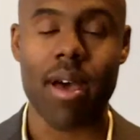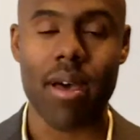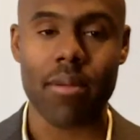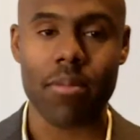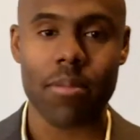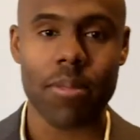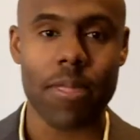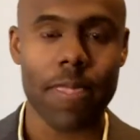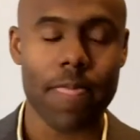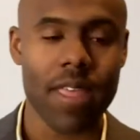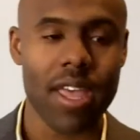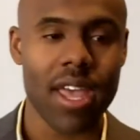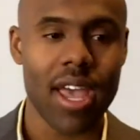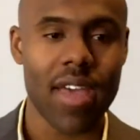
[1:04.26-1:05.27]
mile.
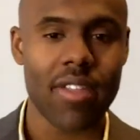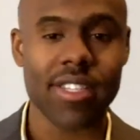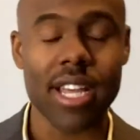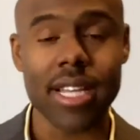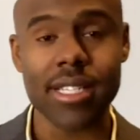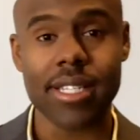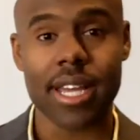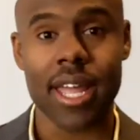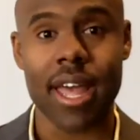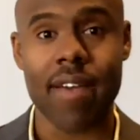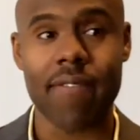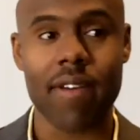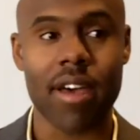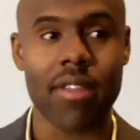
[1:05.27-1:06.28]
In the second
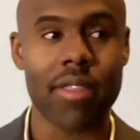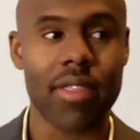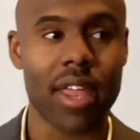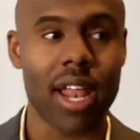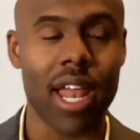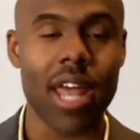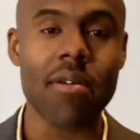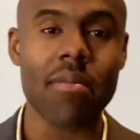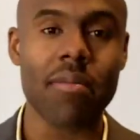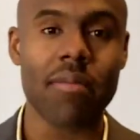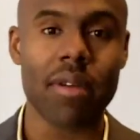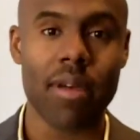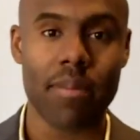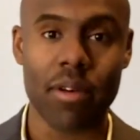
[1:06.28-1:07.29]
study, I found that a lot of
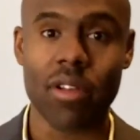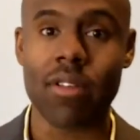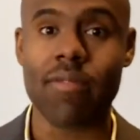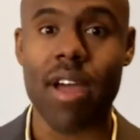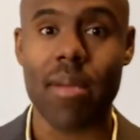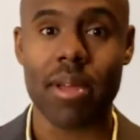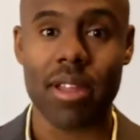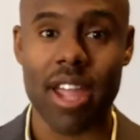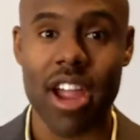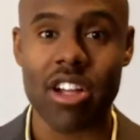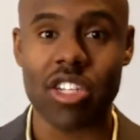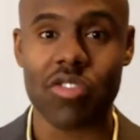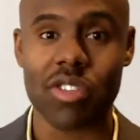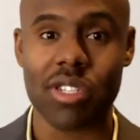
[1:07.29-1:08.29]
built environment
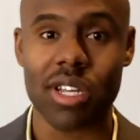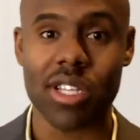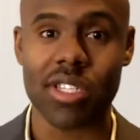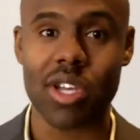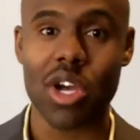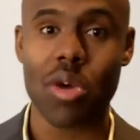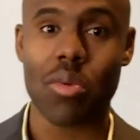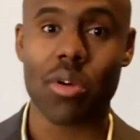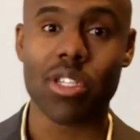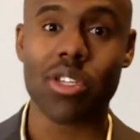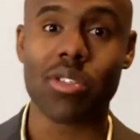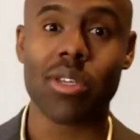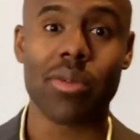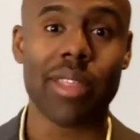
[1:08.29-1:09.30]
characteristics were
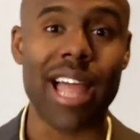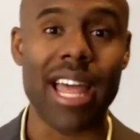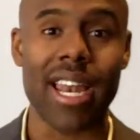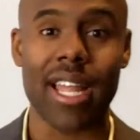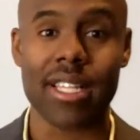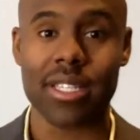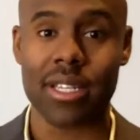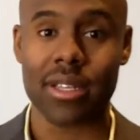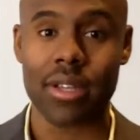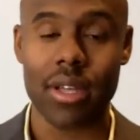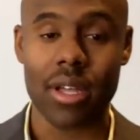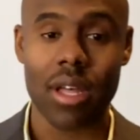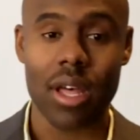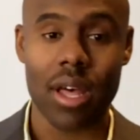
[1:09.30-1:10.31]
associated with adolescent
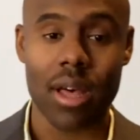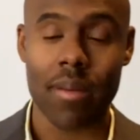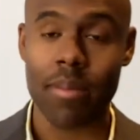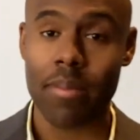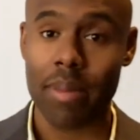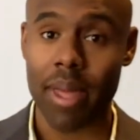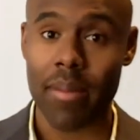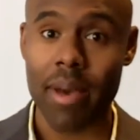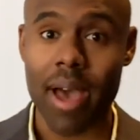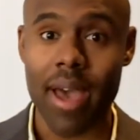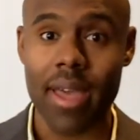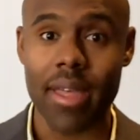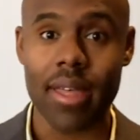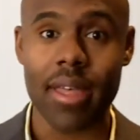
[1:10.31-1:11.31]

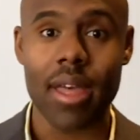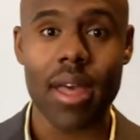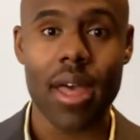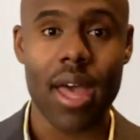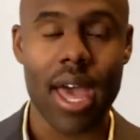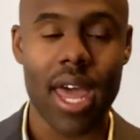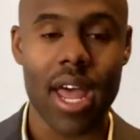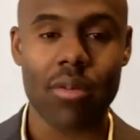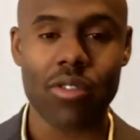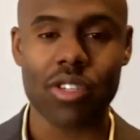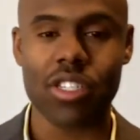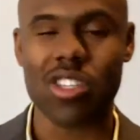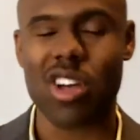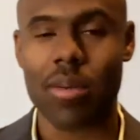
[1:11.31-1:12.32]
BMI. And I will
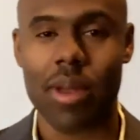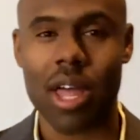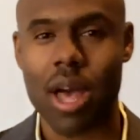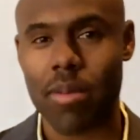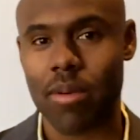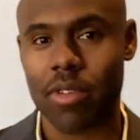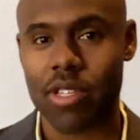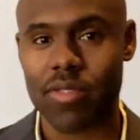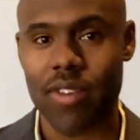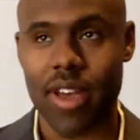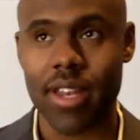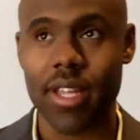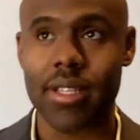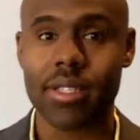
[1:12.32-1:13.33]
just talk about a couple of those
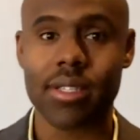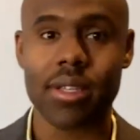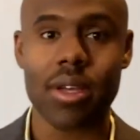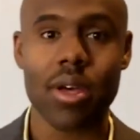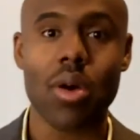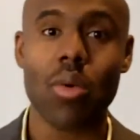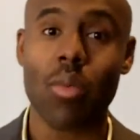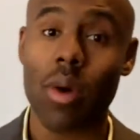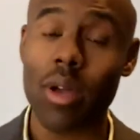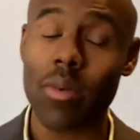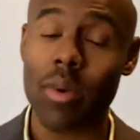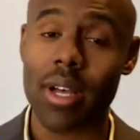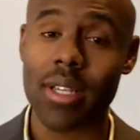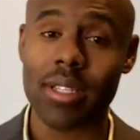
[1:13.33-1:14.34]
findings.
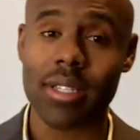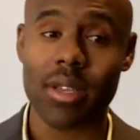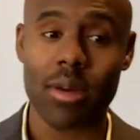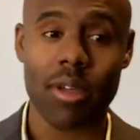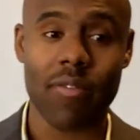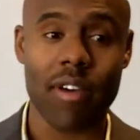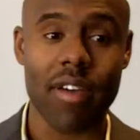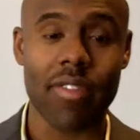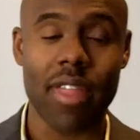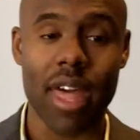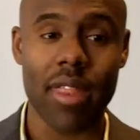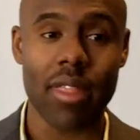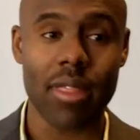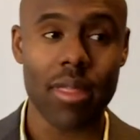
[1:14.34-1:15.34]
One was, we found
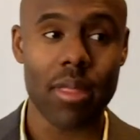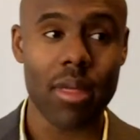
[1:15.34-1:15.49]
that